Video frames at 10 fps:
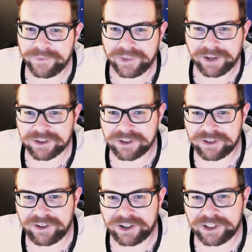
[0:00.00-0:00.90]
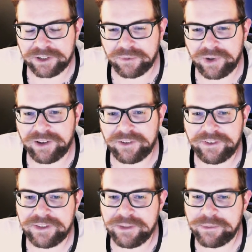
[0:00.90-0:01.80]
That was on an auction. Well,
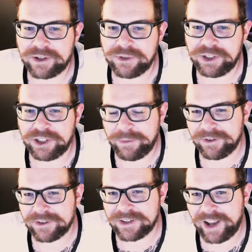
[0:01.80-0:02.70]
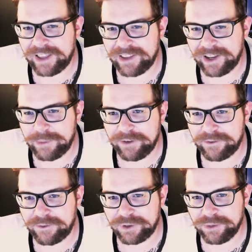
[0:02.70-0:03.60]
$50 with shipping. It was like, I think I paid
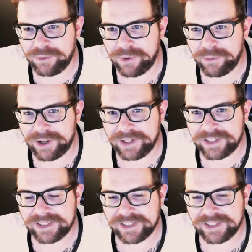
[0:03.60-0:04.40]
$41.